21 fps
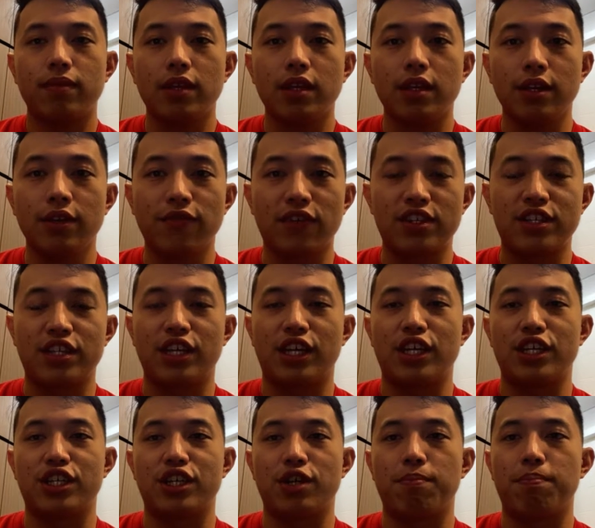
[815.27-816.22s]

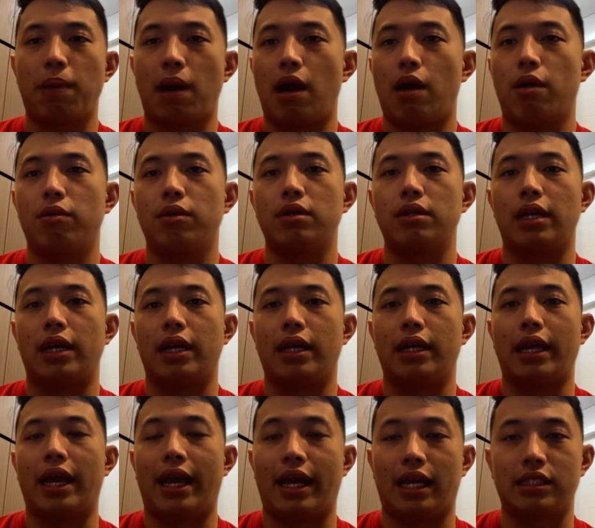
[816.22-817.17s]
investigation power, and
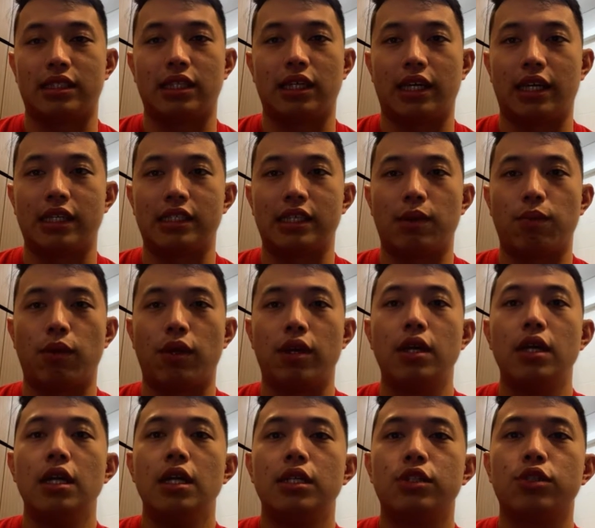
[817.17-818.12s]
acts against someone.
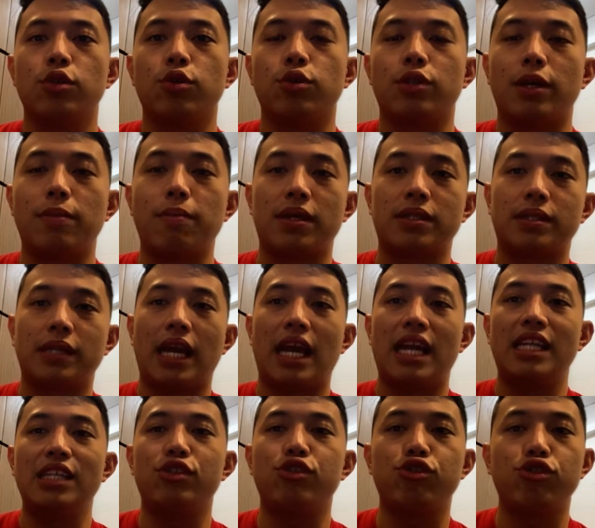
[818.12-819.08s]
So they must say at
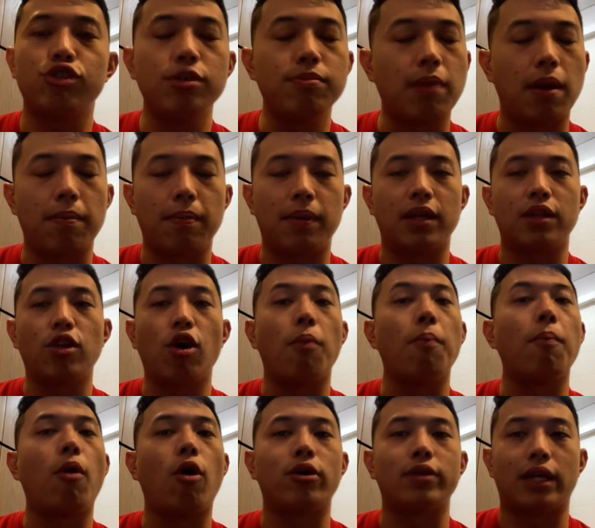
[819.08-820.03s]
least 3 members, not
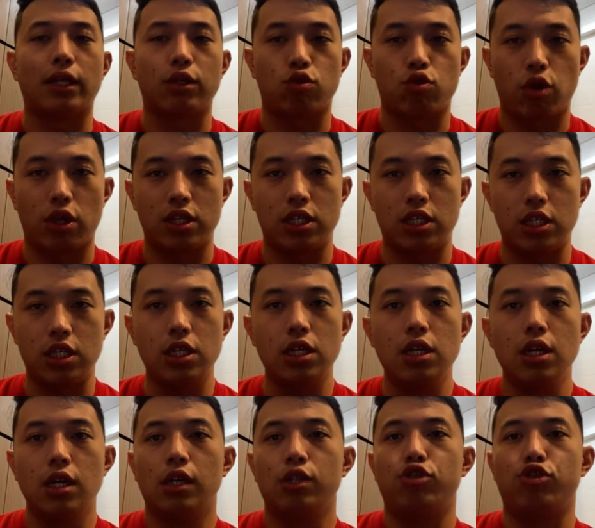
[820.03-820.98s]
more than 20,
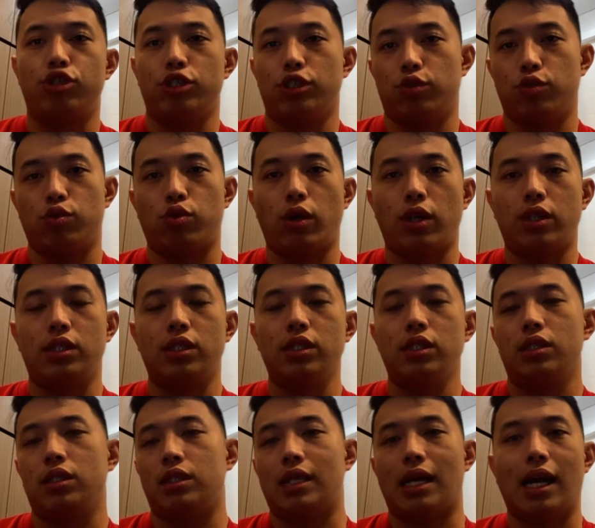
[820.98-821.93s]
3 to 20.
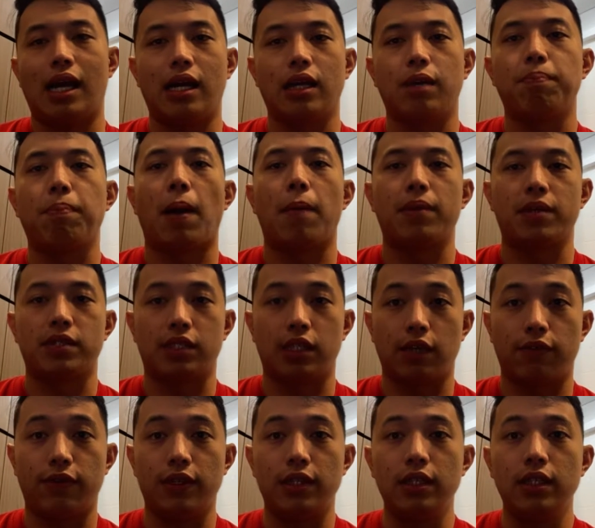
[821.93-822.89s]
They are a public
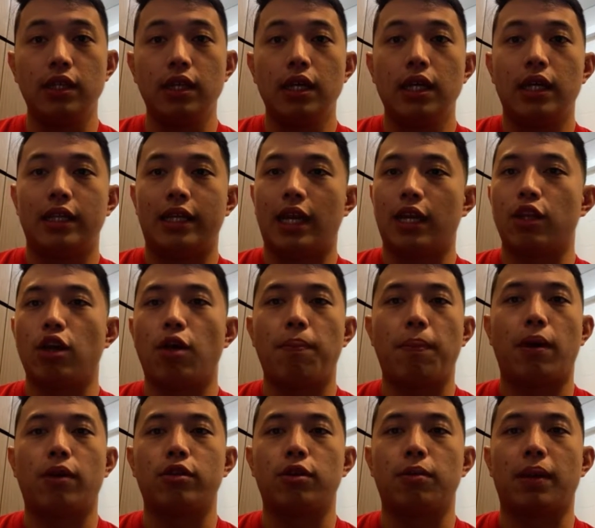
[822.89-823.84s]
servant. They are not
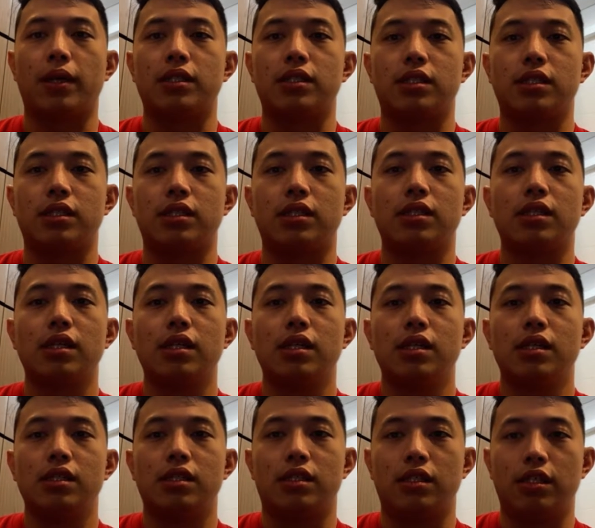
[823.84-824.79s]
bounded by
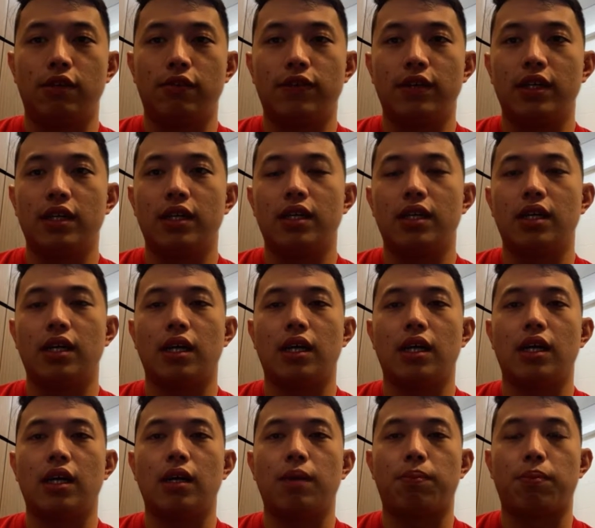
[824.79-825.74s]
civil
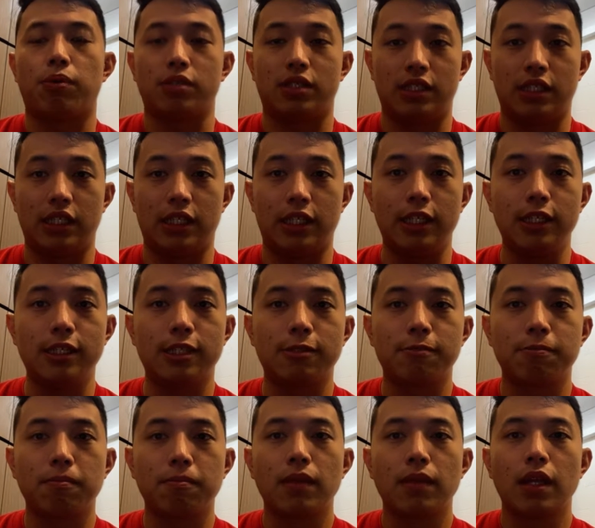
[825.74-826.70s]
proceedings.
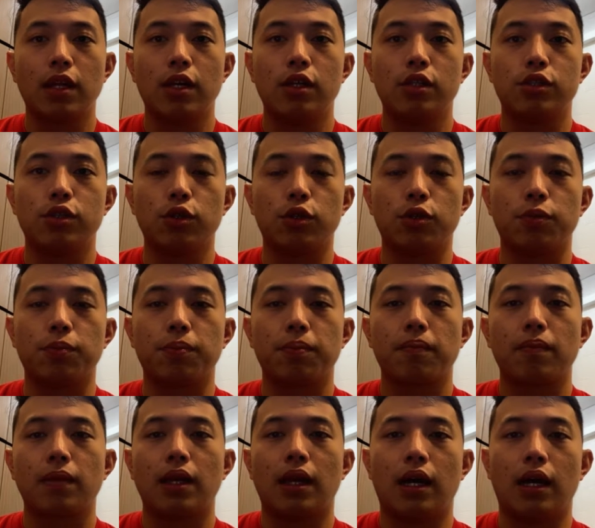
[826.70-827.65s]
So
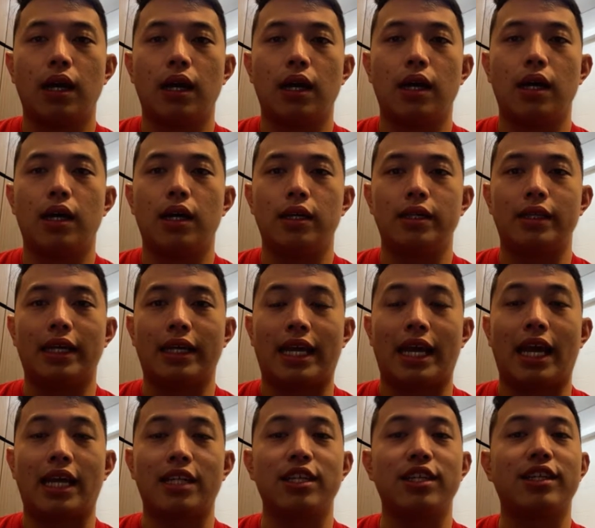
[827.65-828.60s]
they
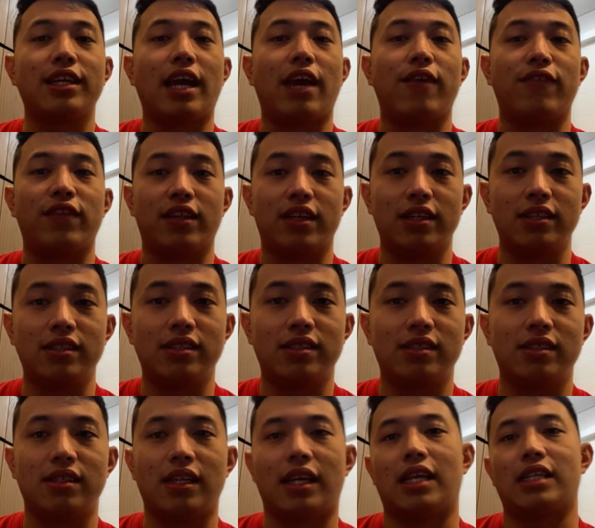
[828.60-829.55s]
can actually take evidence,
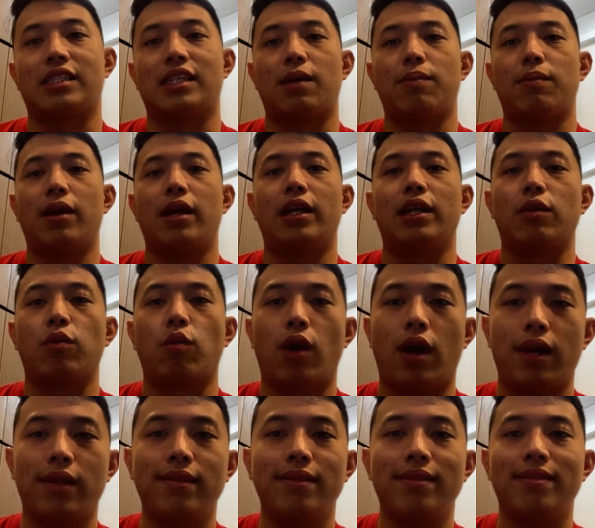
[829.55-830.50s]
they can summon
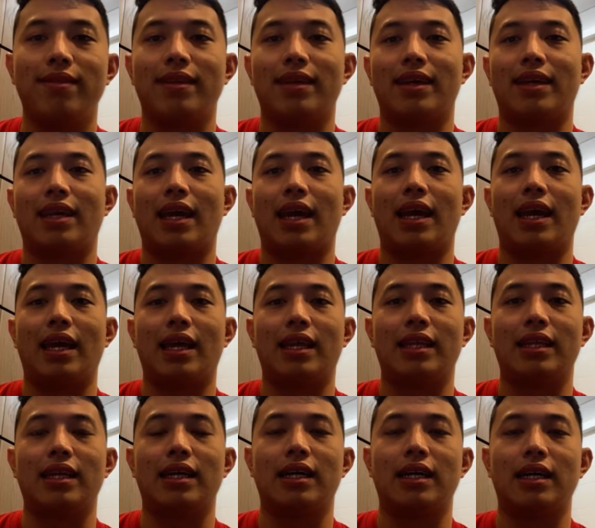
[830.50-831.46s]
anyone, they
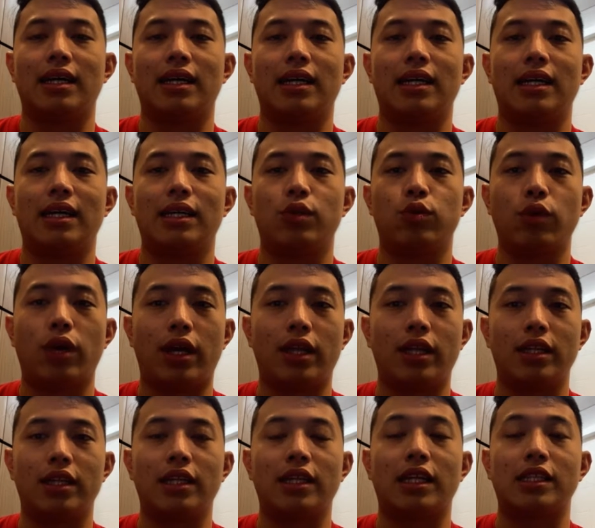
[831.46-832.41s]
can do
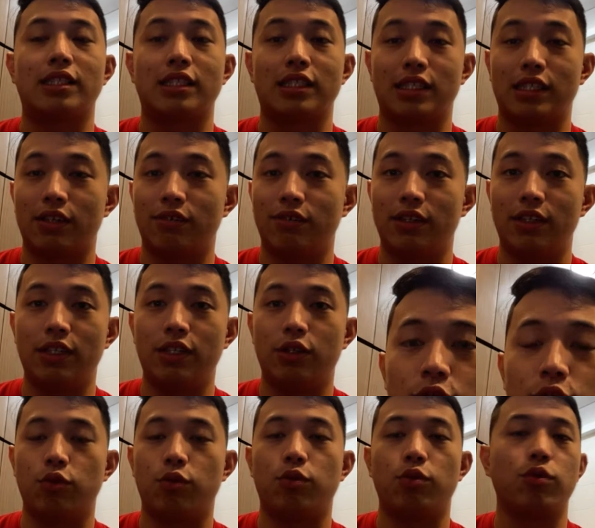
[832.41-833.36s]
anything necessary
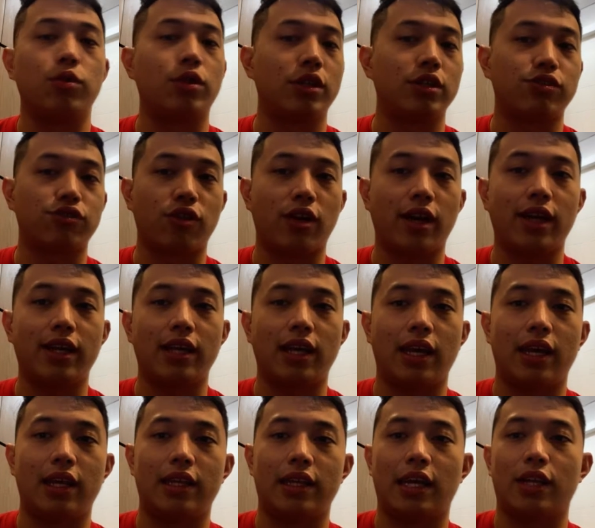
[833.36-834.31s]
to do things right,
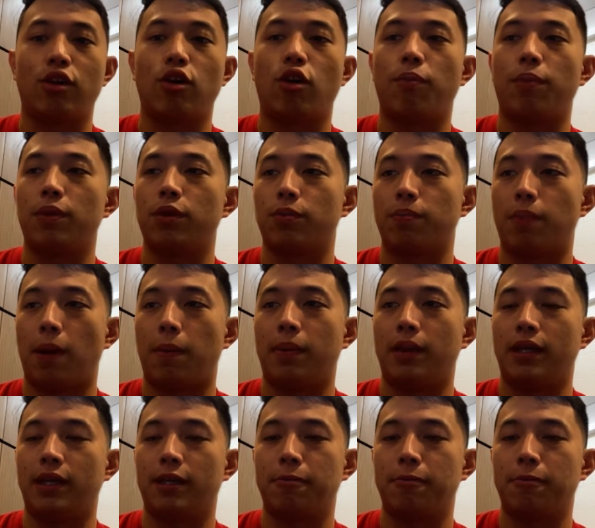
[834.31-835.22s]
and they are not open to public.